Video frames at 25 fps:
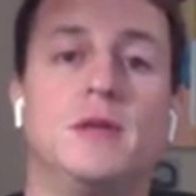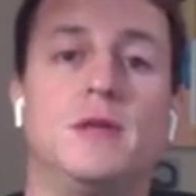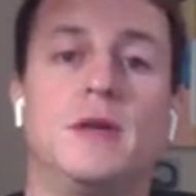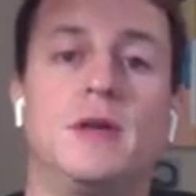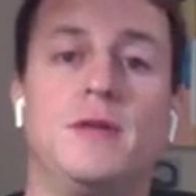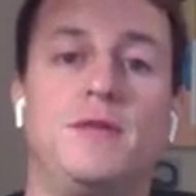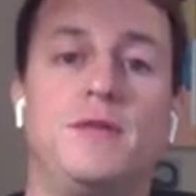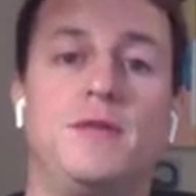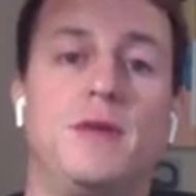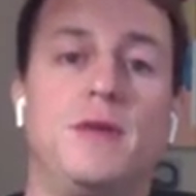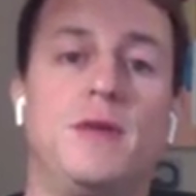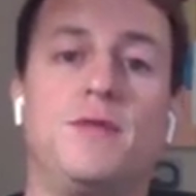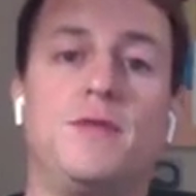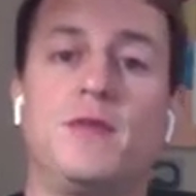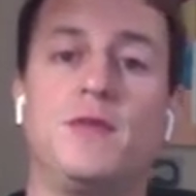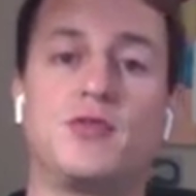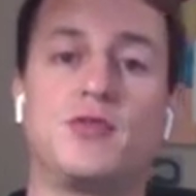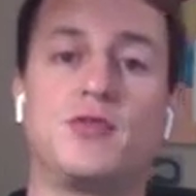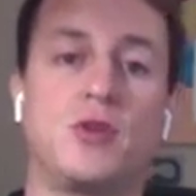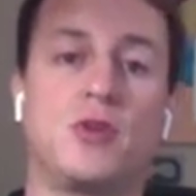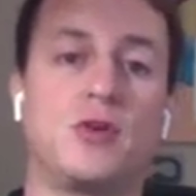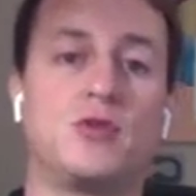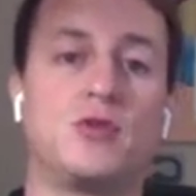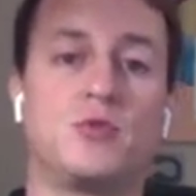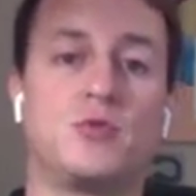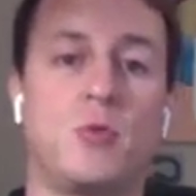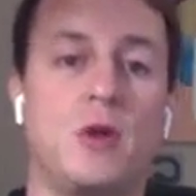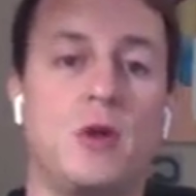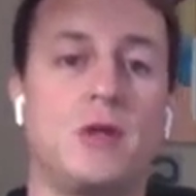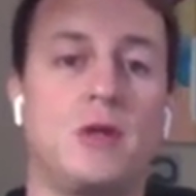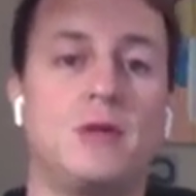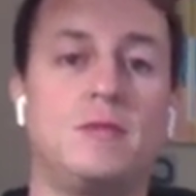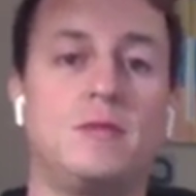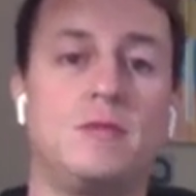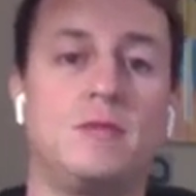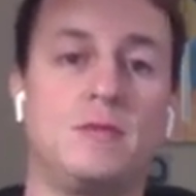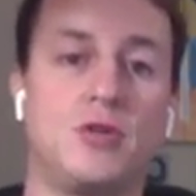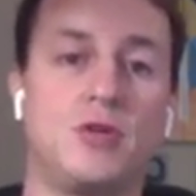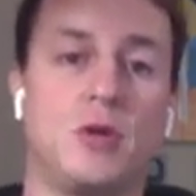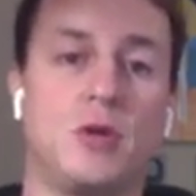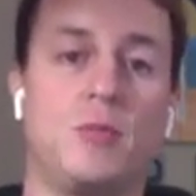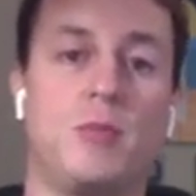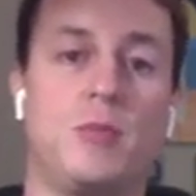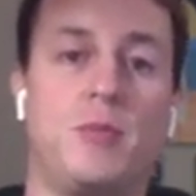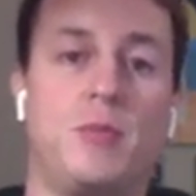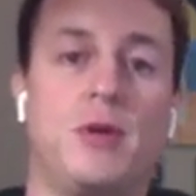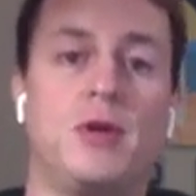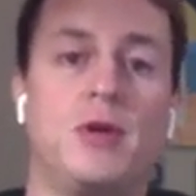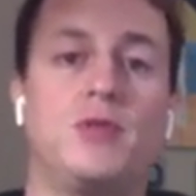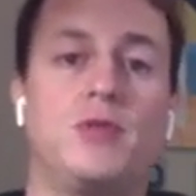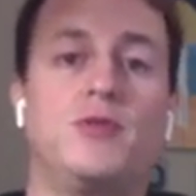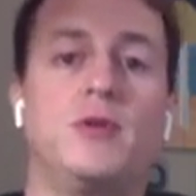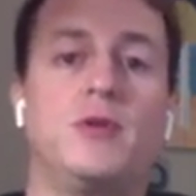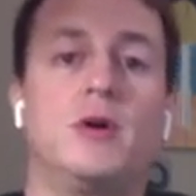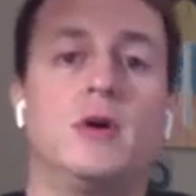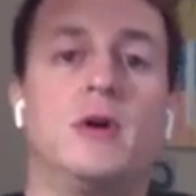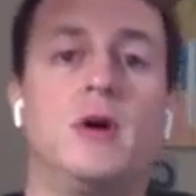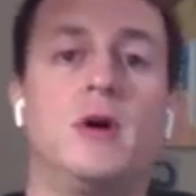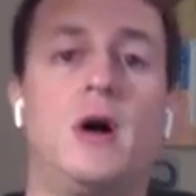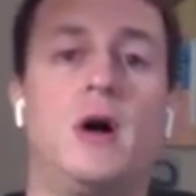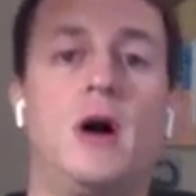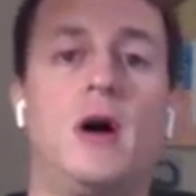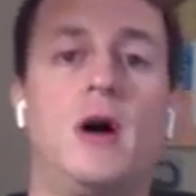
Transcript: If you start swelling, jump a Benadryl.